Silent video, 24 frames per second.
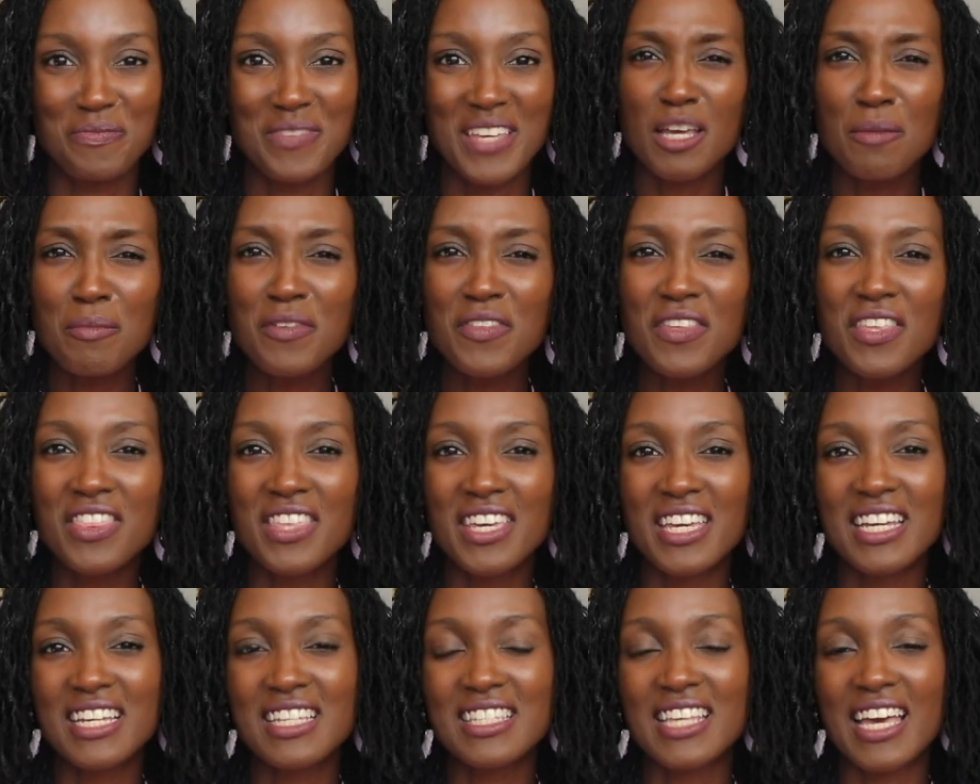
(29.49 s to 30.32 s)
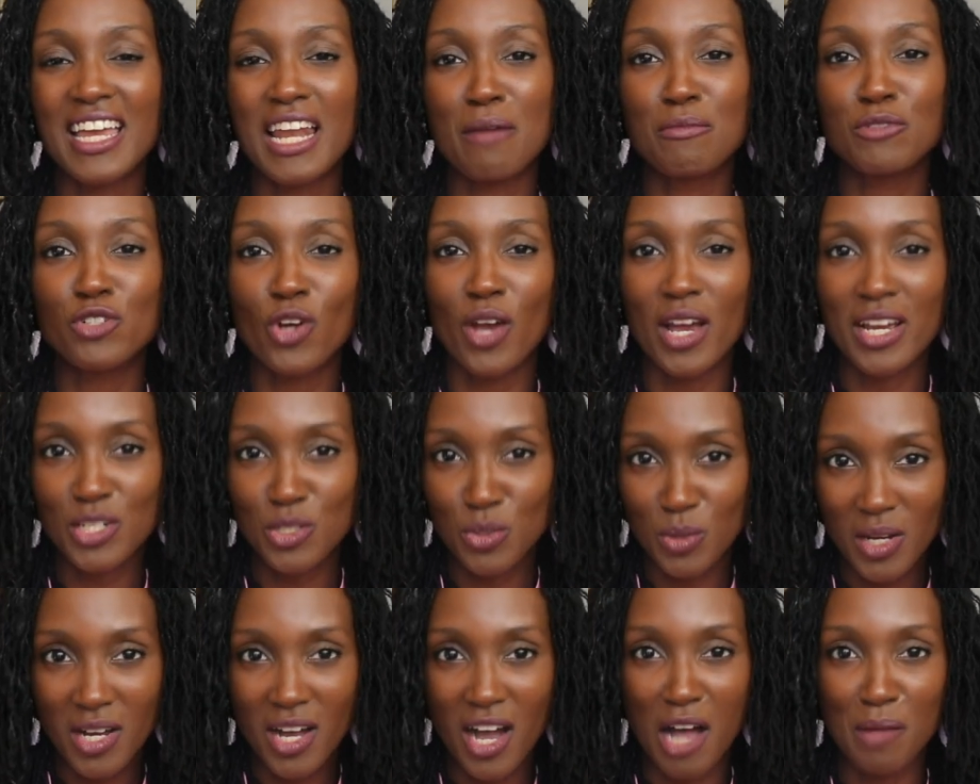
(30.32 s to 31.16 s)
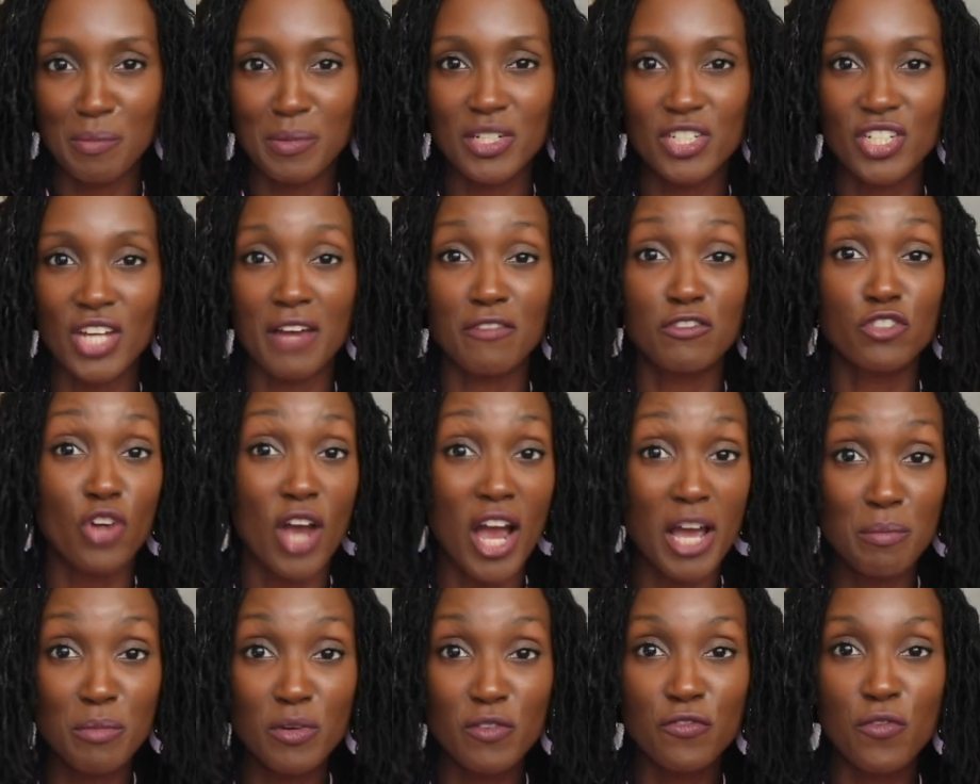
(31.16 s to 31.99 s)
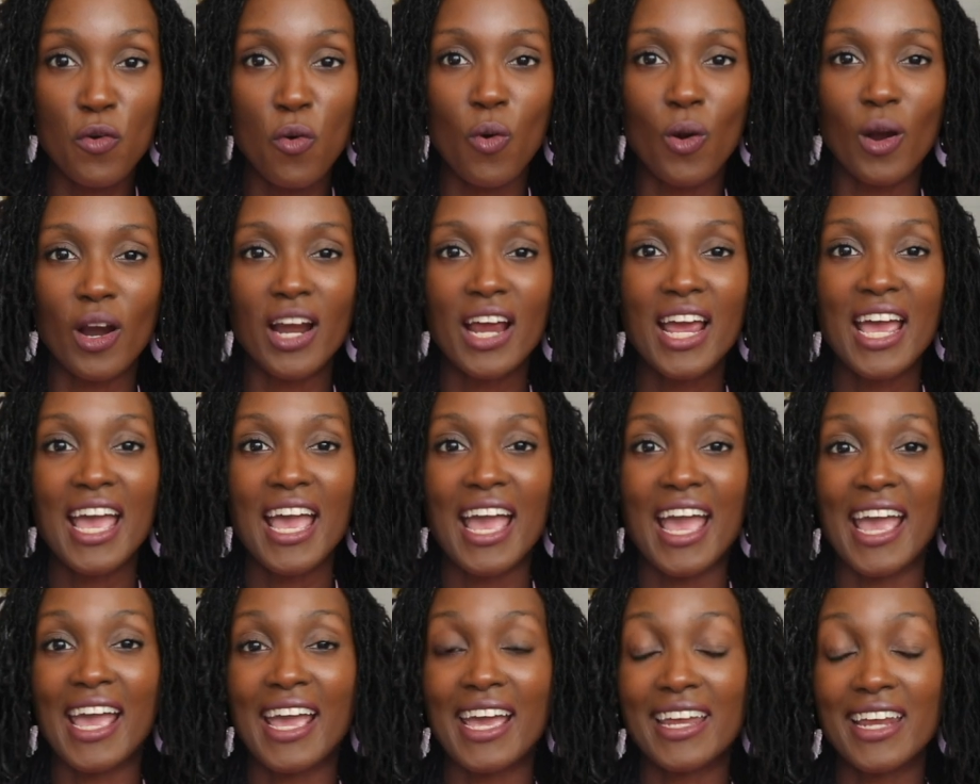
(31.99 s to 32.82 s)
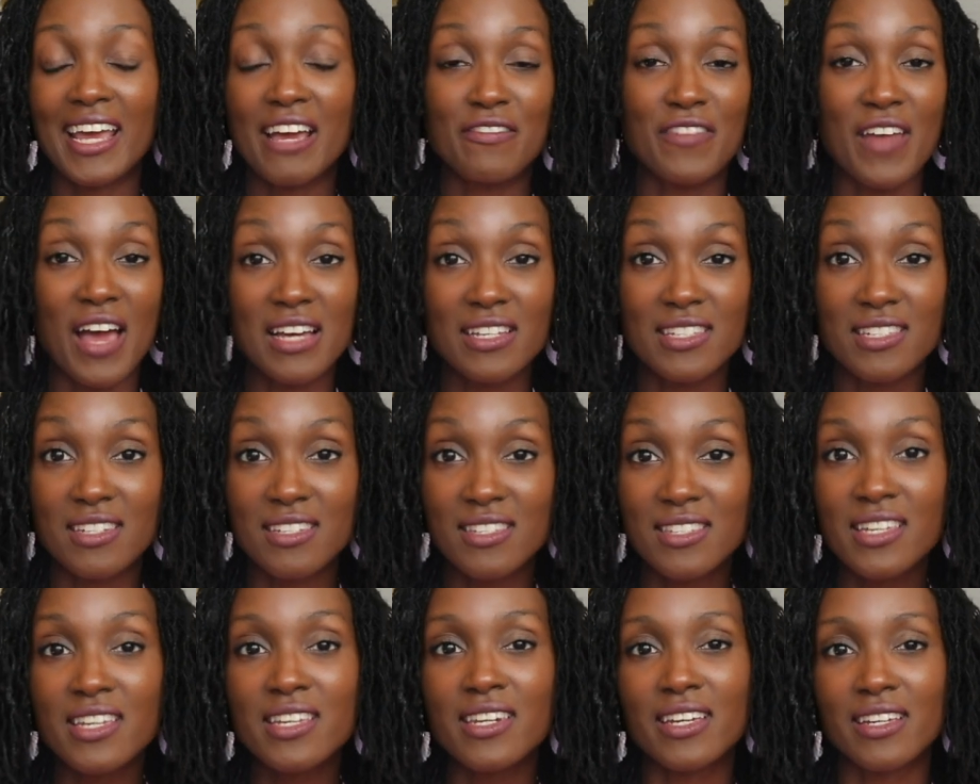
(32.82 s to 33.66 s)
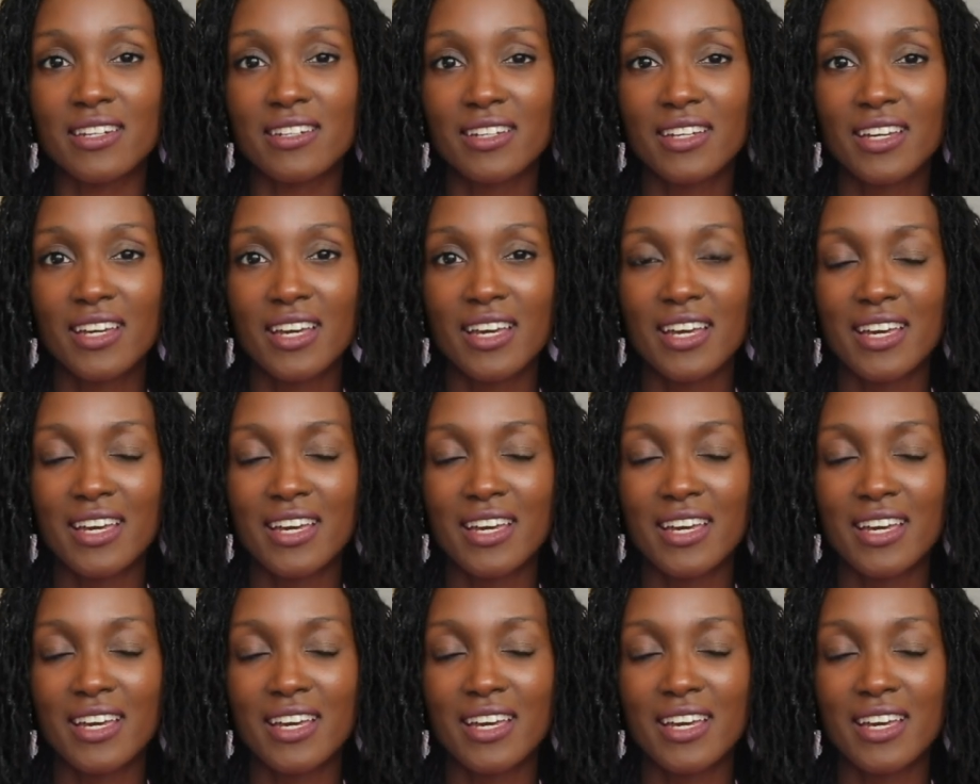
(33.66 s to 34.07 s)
Some of the things that I'm trying to accomplish, I've tried before and have not succeeded.